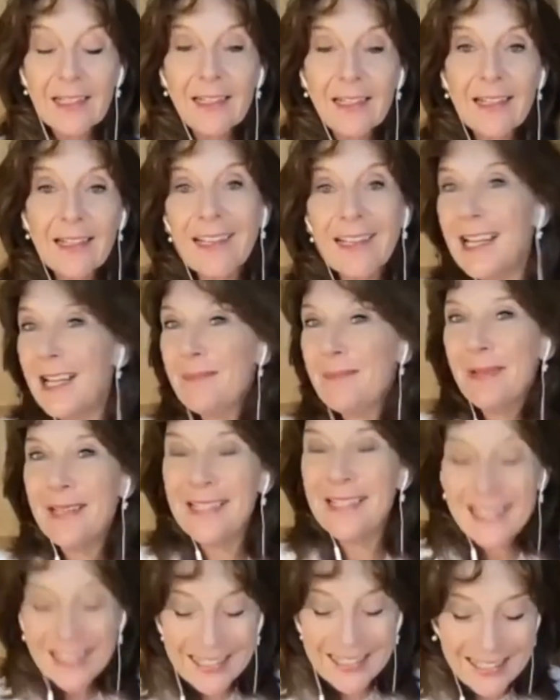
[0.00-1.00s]
And I
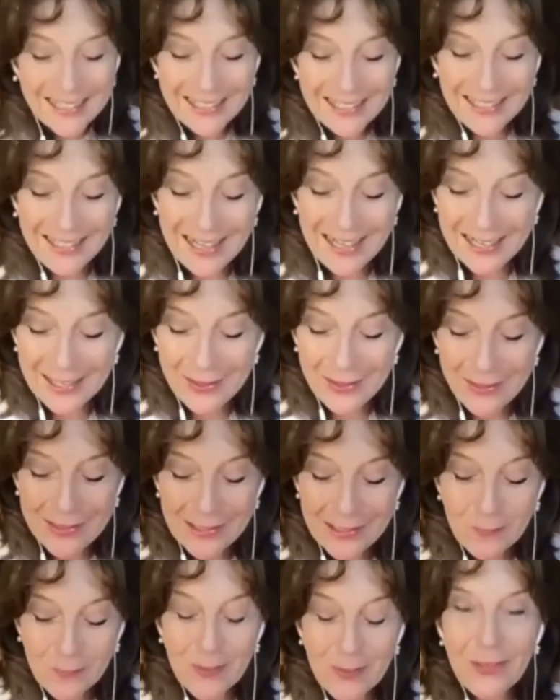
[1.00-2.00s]
particularly like
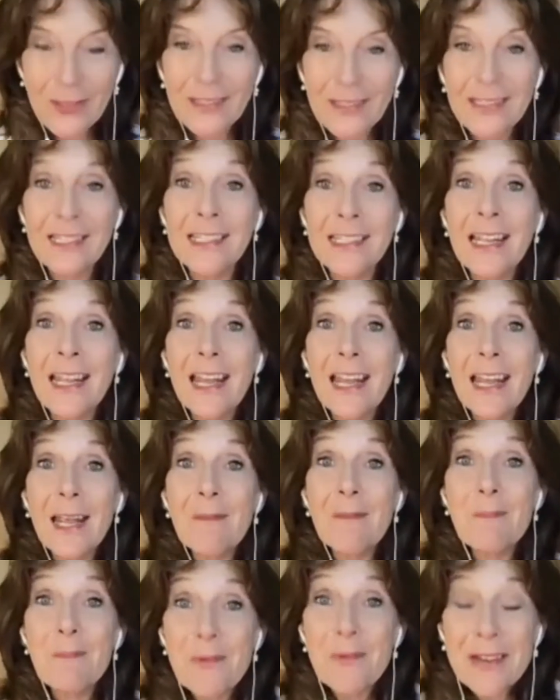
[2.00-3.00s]
this because it
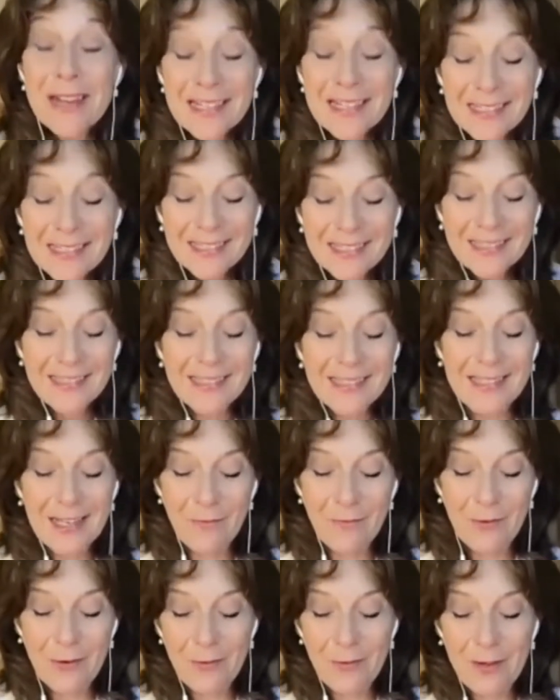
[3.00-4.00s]
embraces
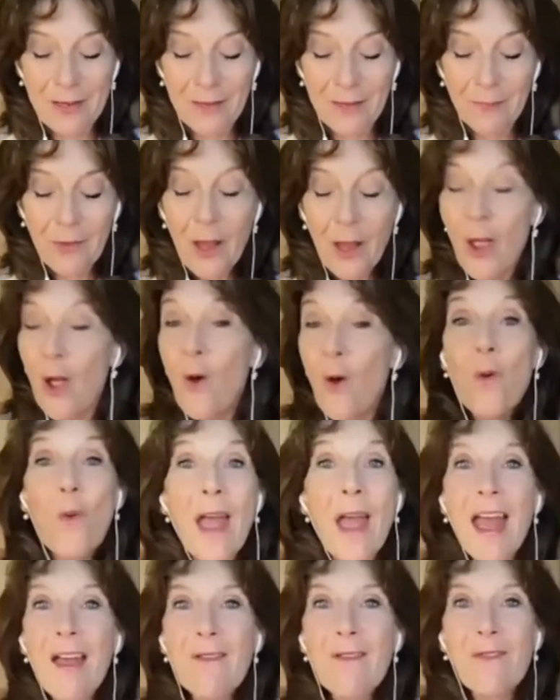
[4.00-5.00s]
everyone.
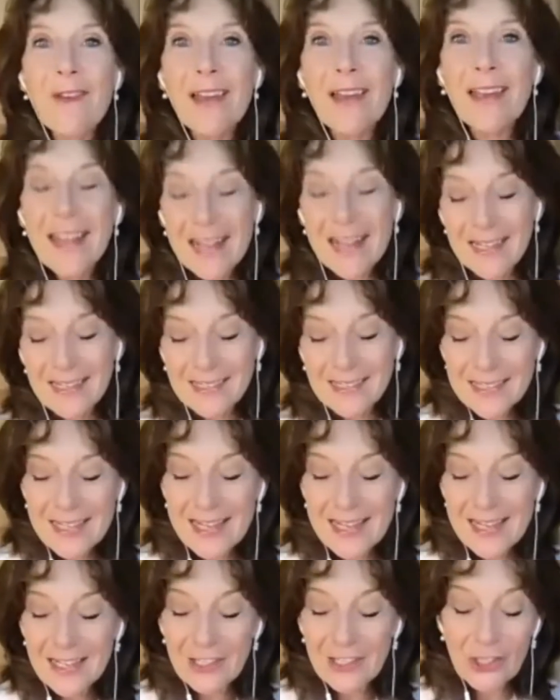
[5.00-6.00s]
Whoever is
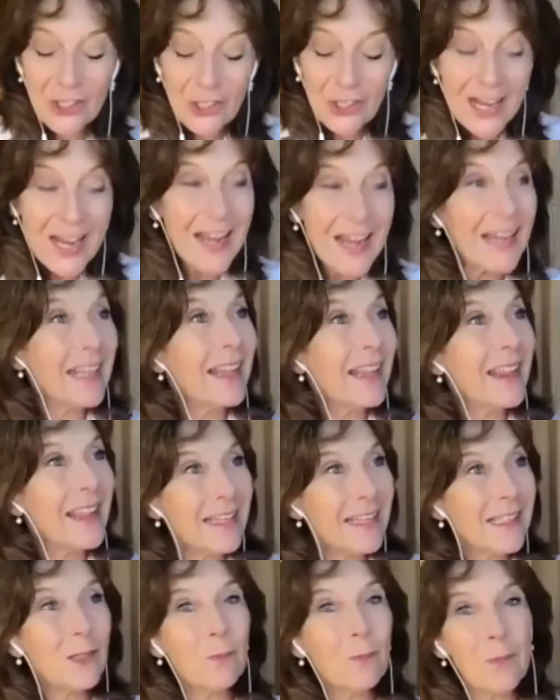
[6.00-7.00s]
here sharing
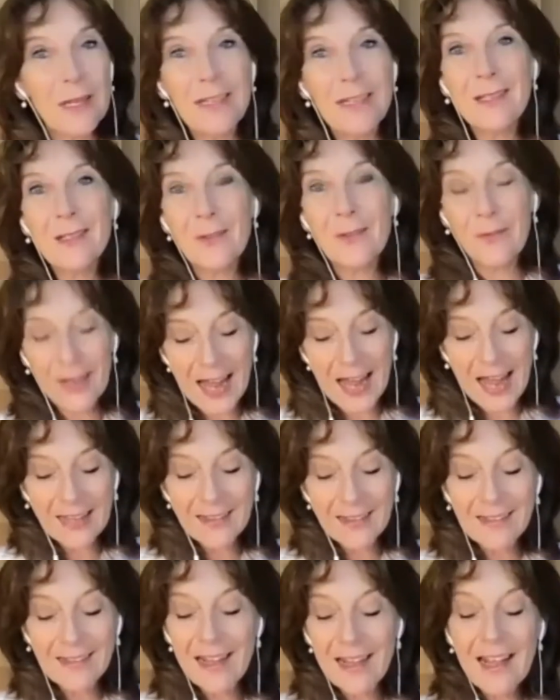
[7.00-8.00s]
this piece of
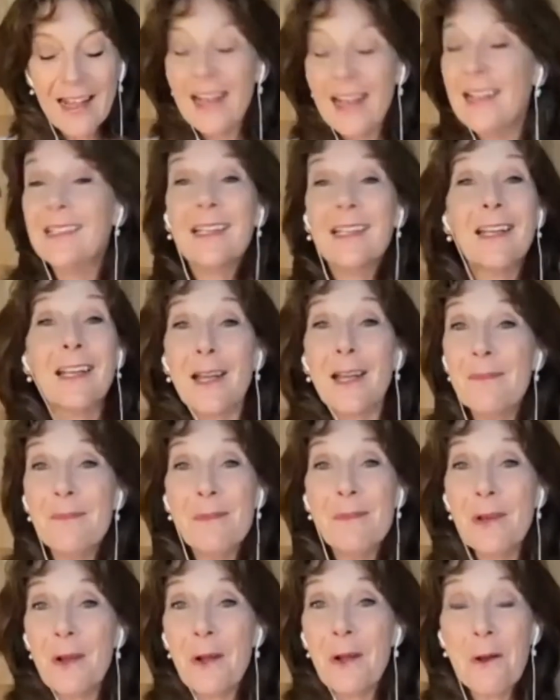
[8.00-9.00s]
land is a
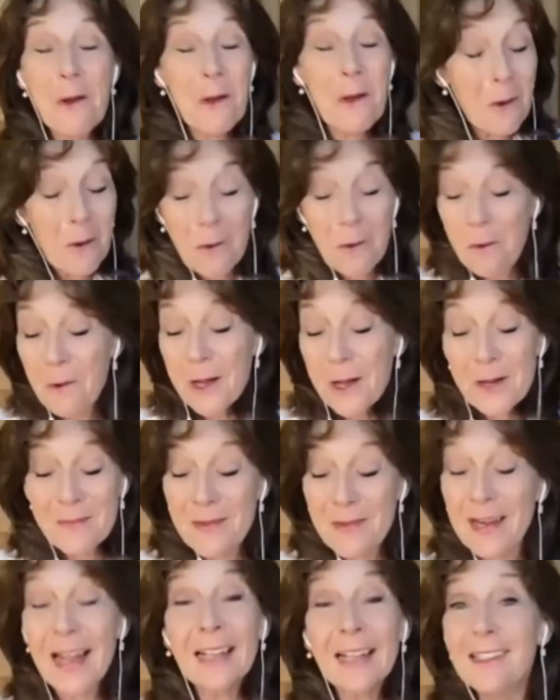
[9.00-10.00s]
Cymro or
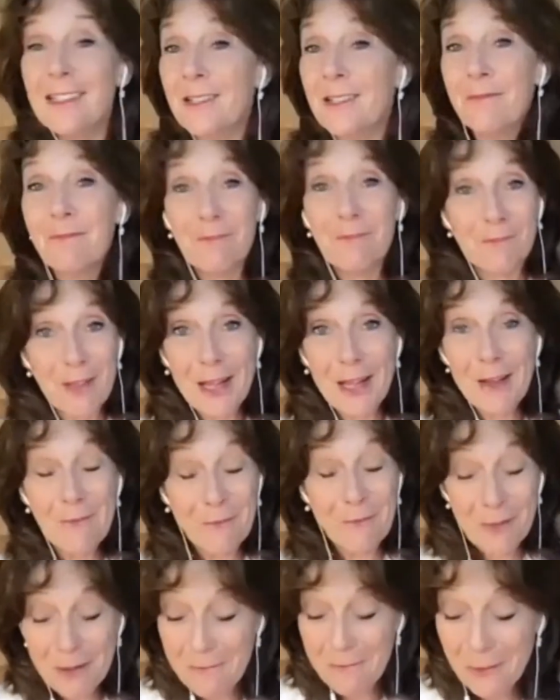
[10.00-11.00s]
Cymrais, if
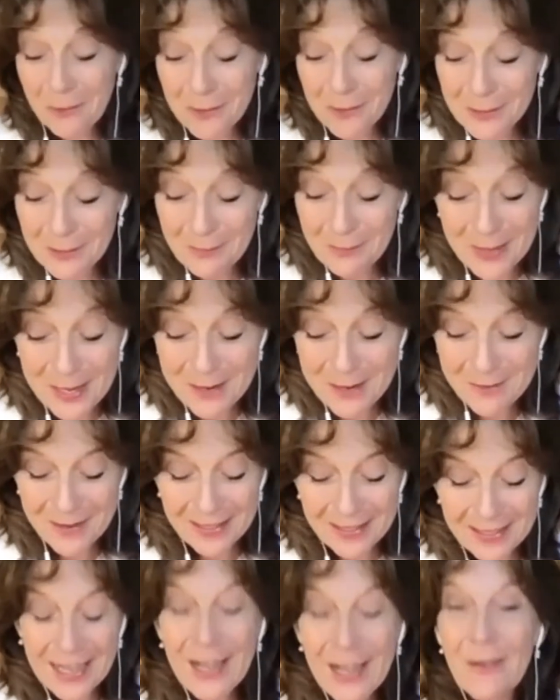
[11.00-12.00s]
they want to be
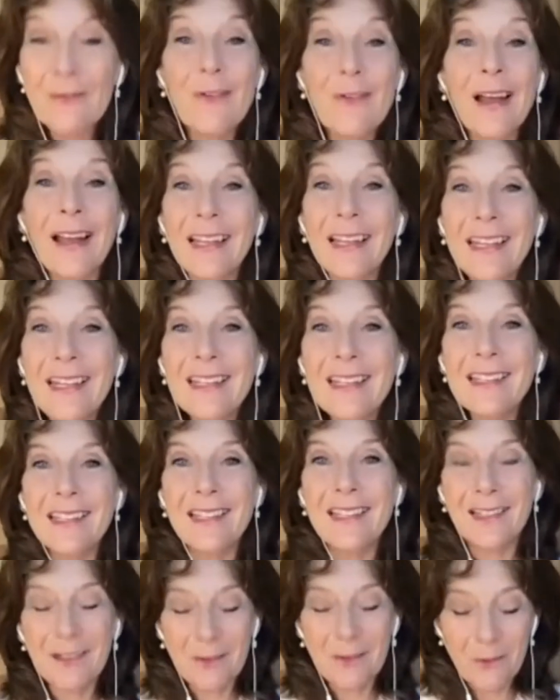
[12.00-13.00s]
one, Waliser
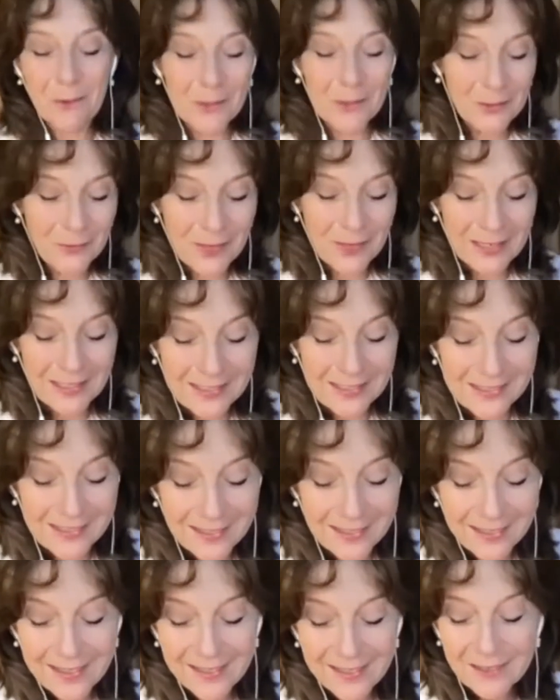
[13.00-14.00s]
oder
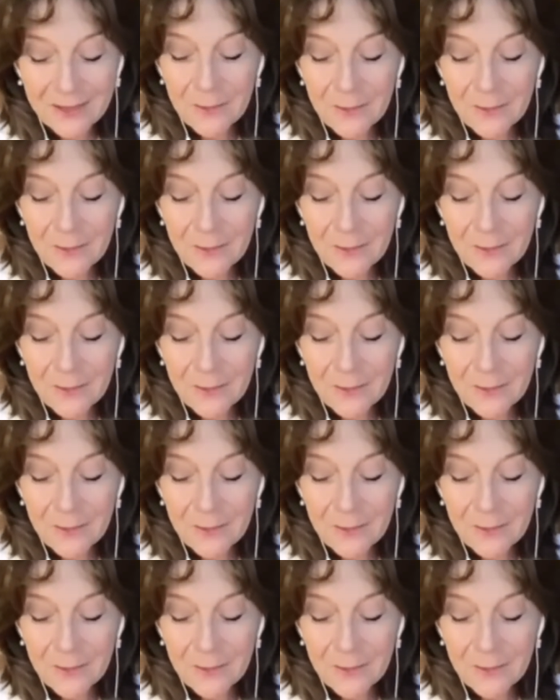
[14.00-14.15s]
Waliserin.